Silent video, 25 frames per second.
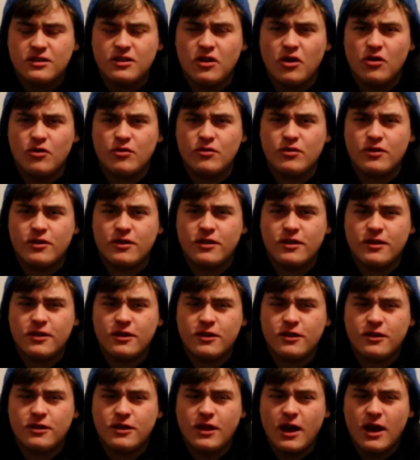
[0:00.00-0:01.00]
Now,
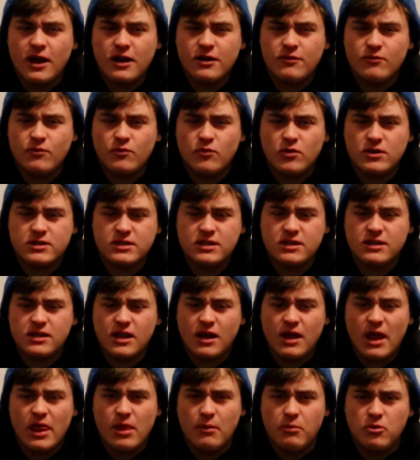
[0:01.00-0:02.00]
that
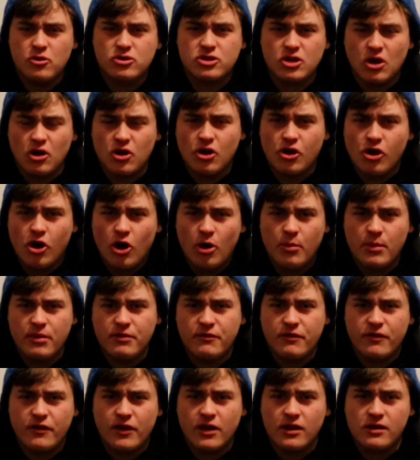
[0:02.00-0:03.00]
wasn't the most
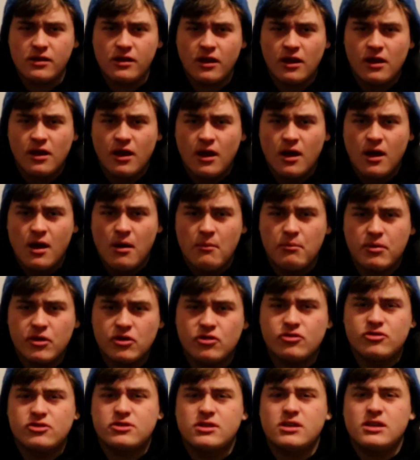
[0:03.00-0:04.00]
uncommon thing,
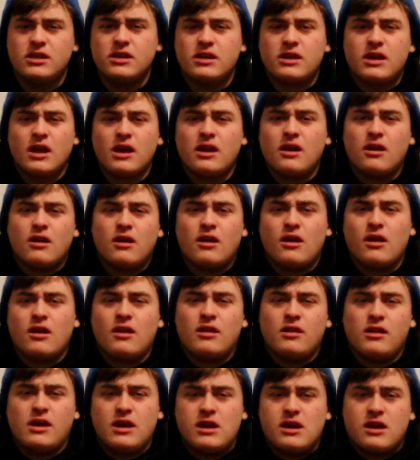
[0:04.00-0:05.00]
but usually you get it,
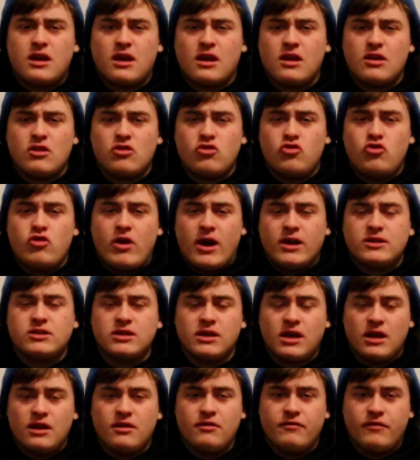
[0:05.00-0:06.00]
like, you
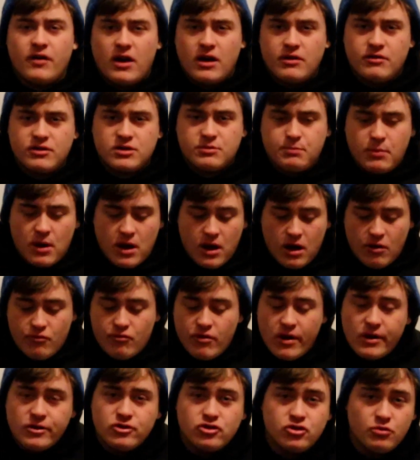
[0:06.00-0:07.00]
actually get the virus, but
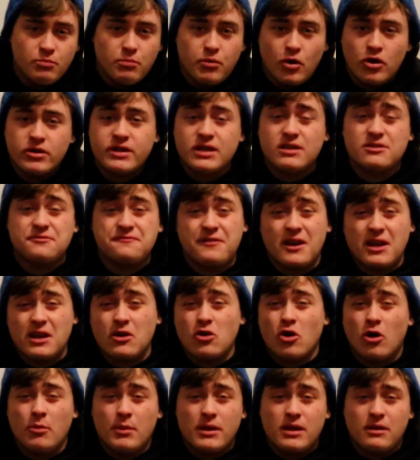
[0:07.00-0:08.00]
around your body. It's very
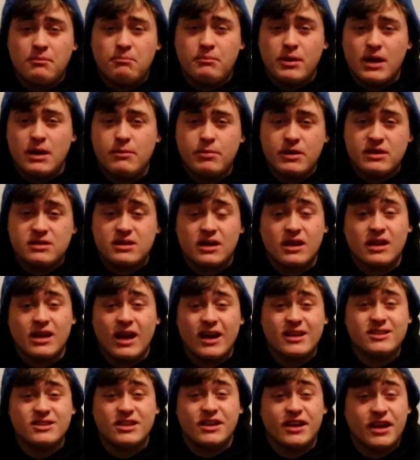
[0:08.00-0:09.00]
common in babies. It can
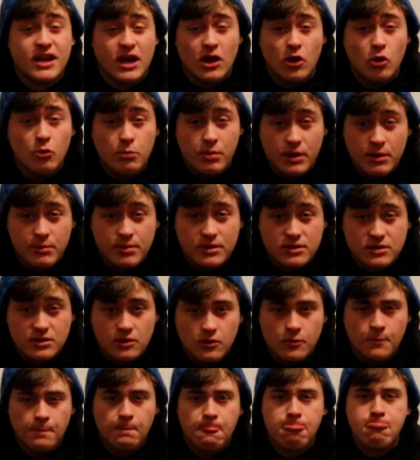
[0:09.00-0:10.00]
actually kill babies,
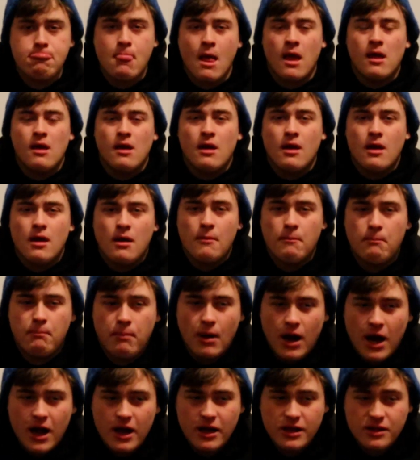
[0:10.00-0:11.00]
though.
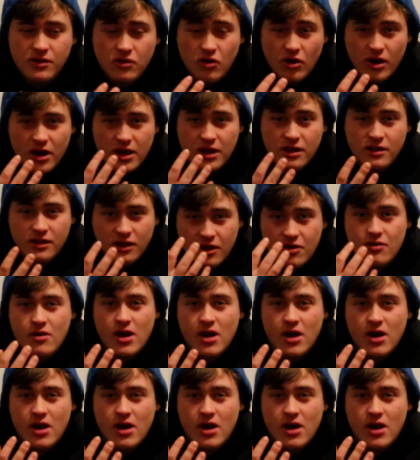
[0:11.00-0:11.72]
But I'd got it in the